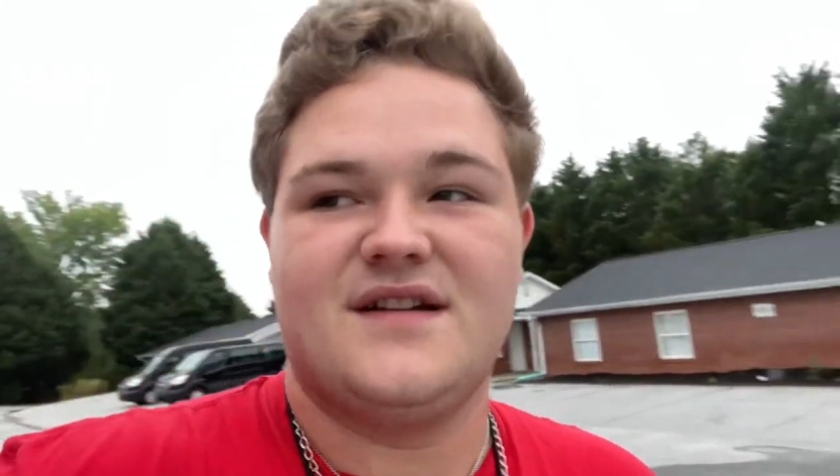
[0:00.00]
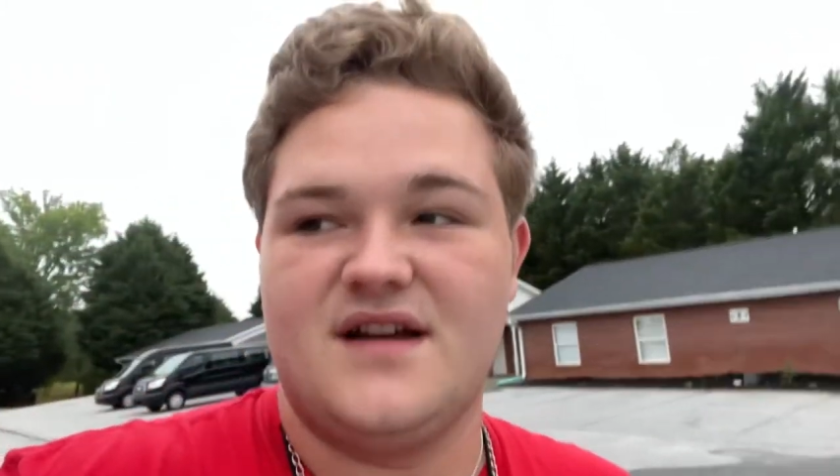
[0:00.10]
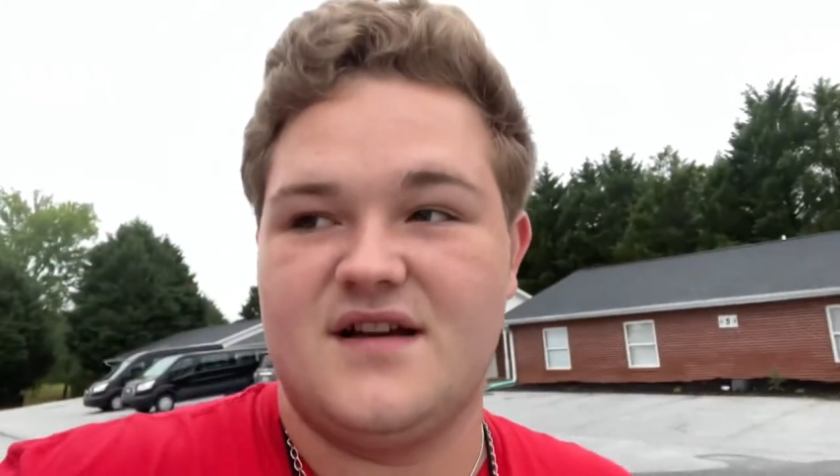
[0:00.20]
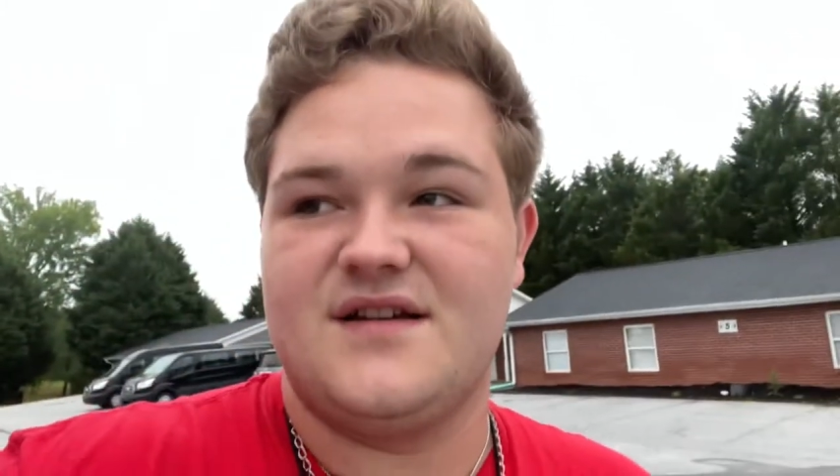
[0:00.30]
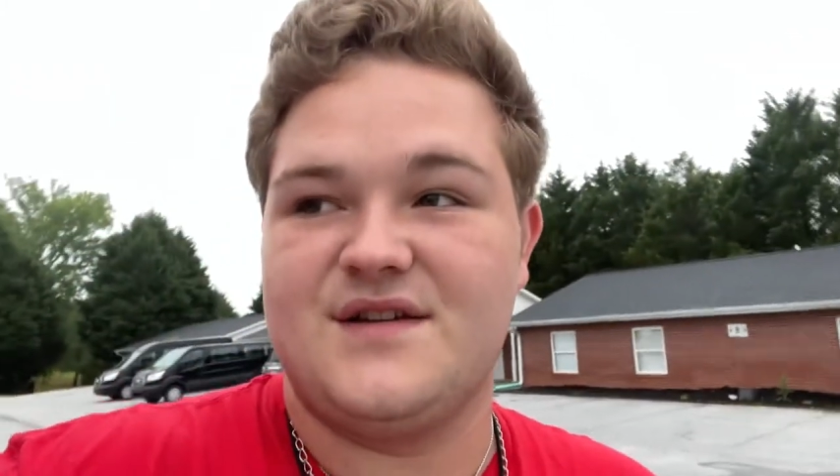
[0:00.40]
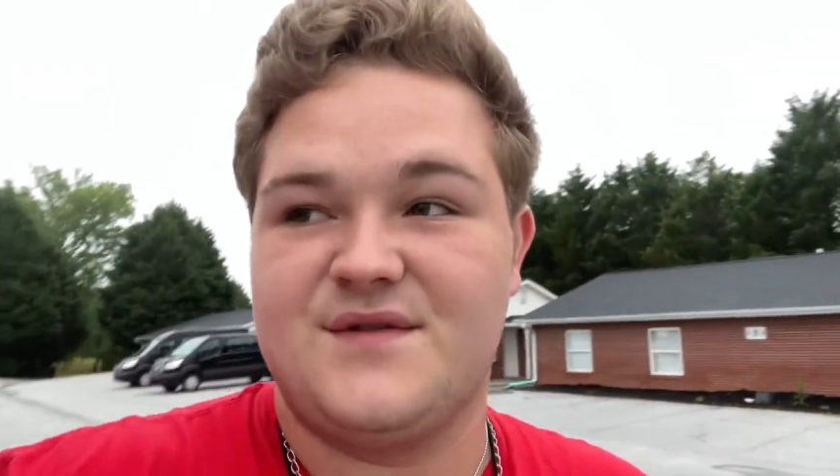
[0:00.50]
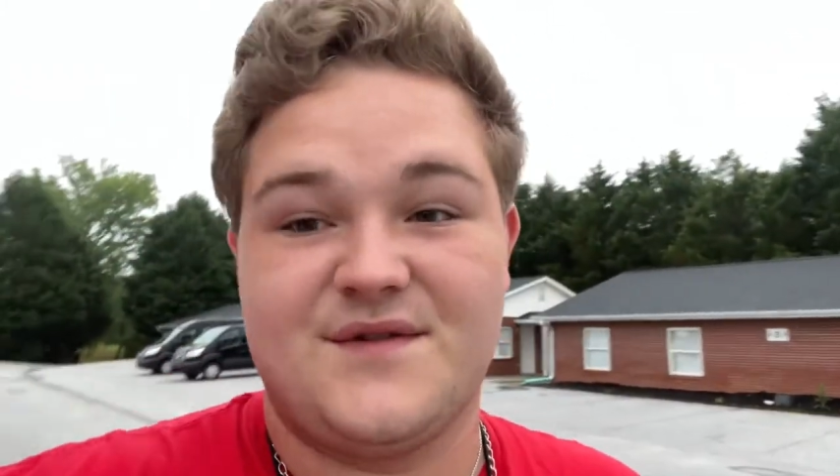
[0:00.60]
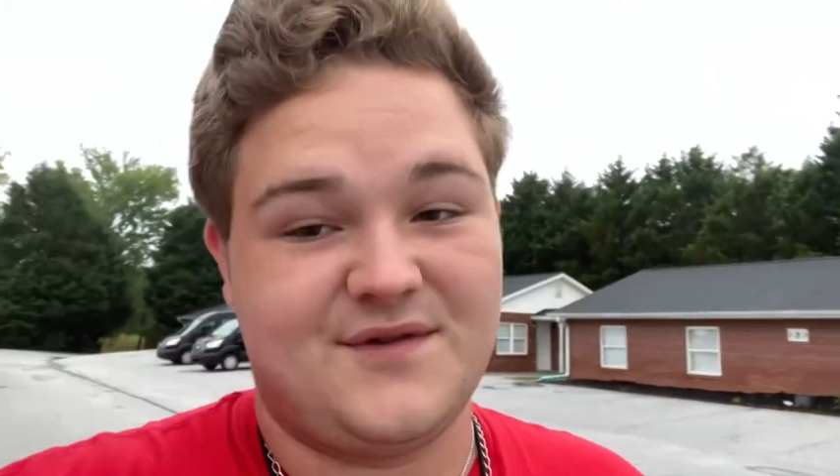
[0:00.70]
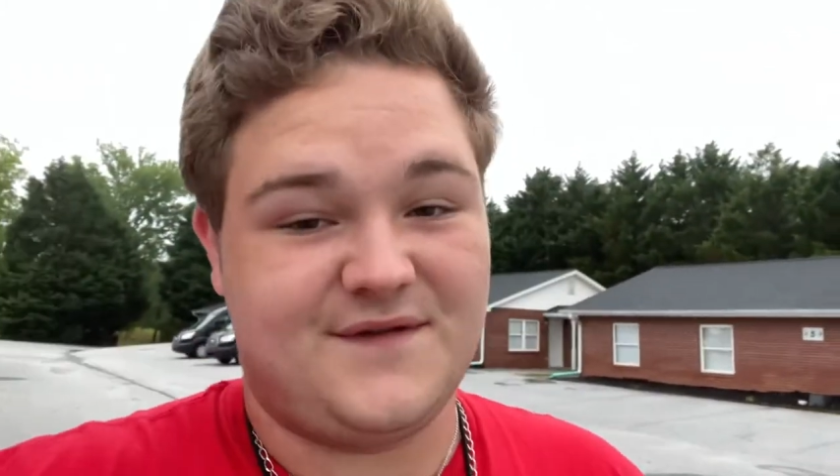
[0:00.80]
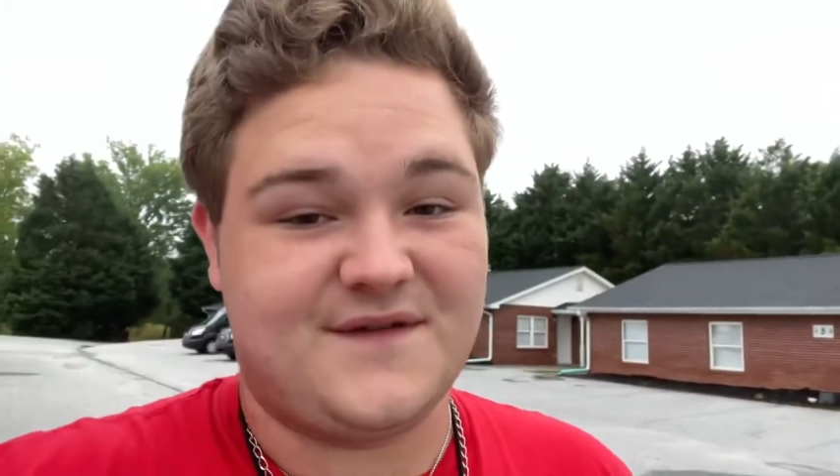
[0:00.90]
It was
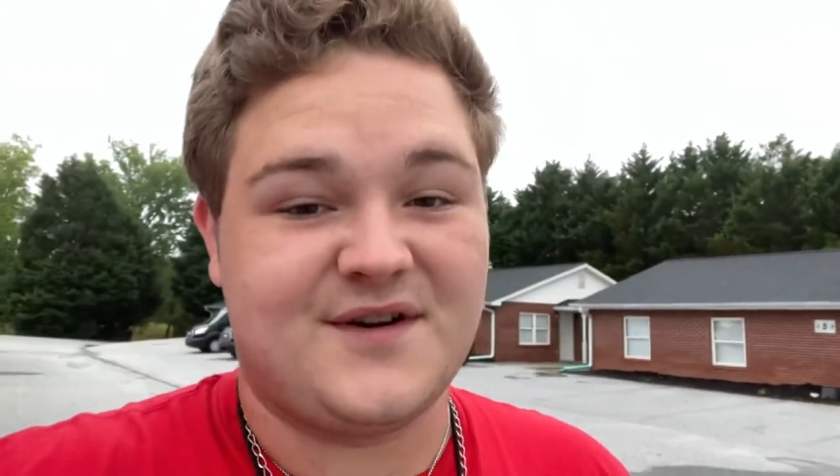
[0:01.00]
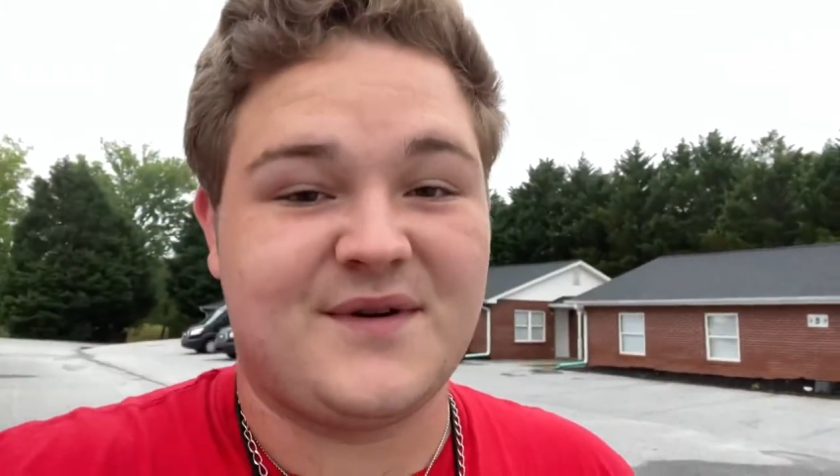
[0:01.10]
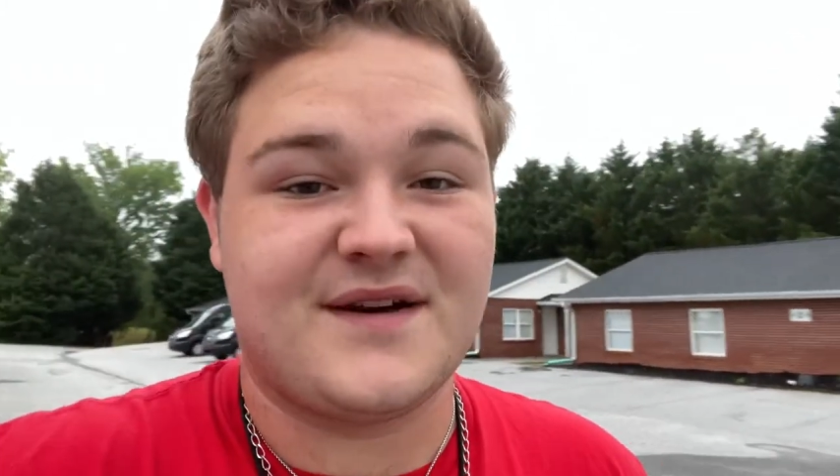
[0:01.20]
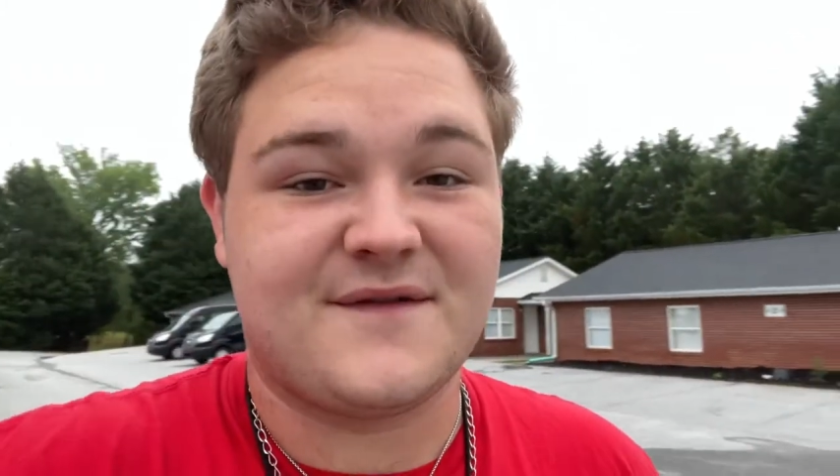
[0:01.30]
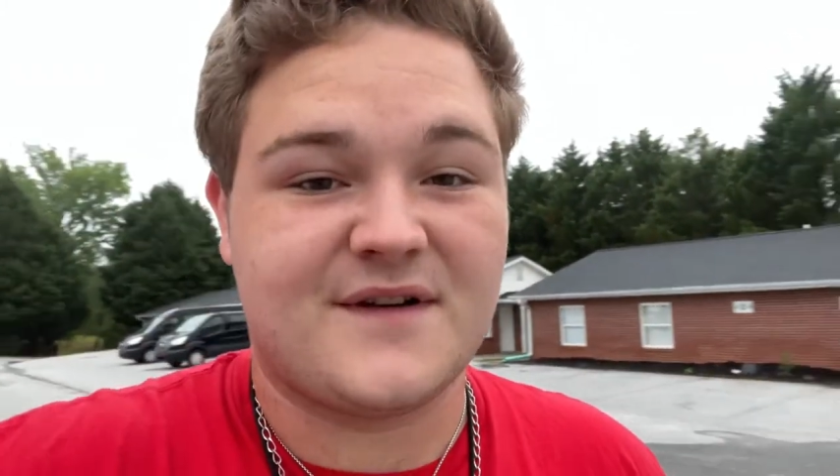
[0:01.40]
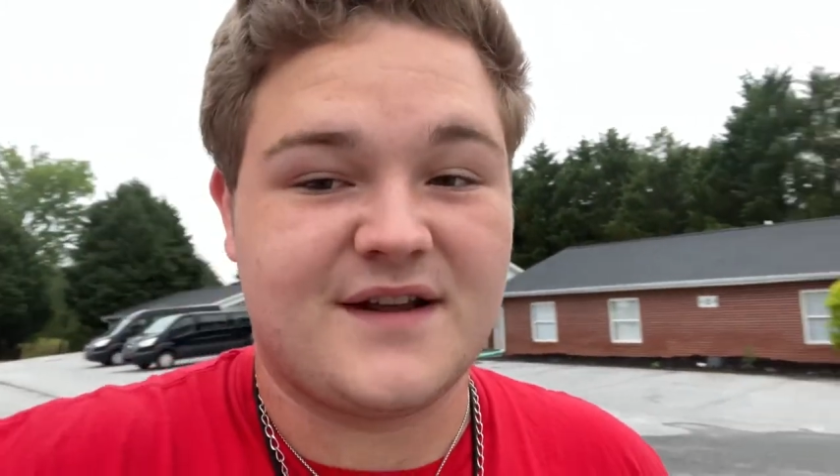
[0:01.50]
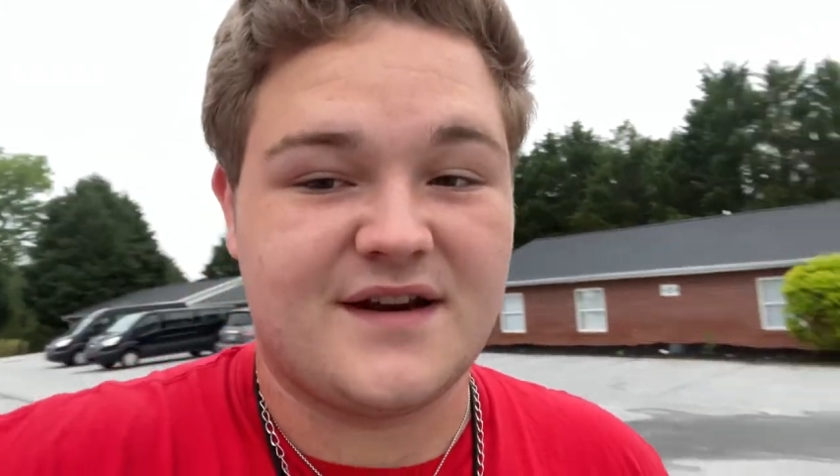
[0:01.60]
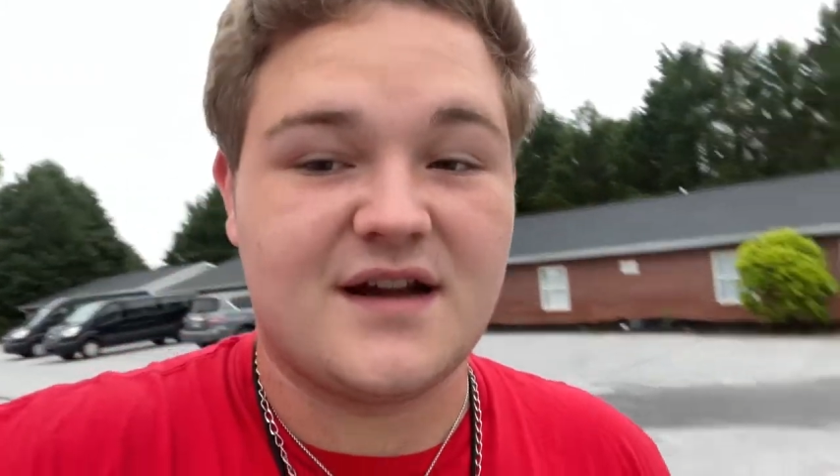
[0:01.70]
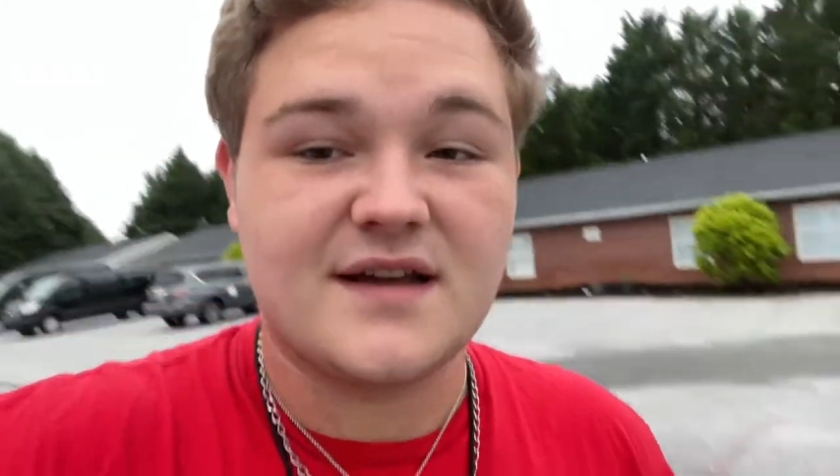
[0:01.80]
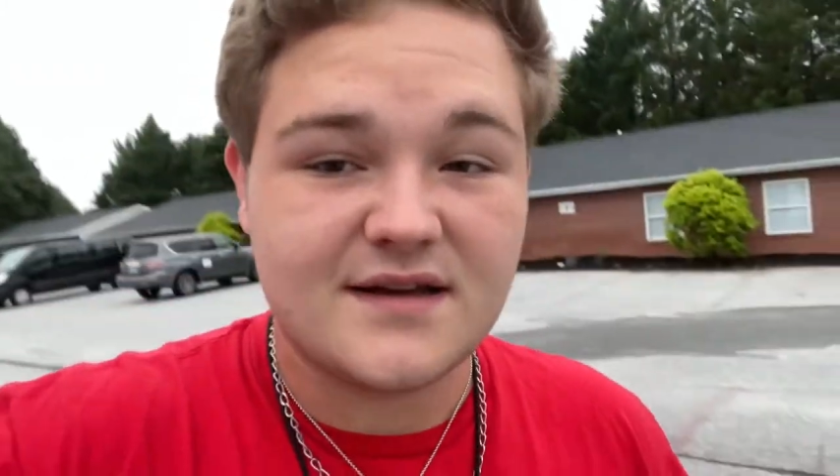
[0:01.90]
really funny. We had a funny
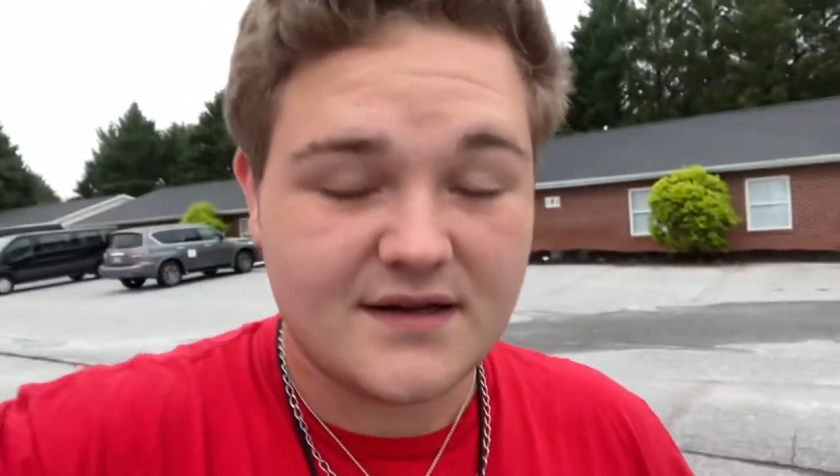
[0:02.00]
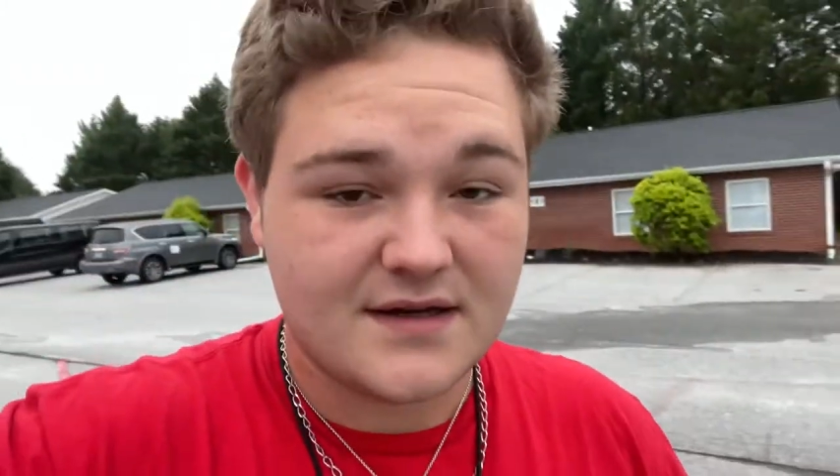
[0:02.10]
night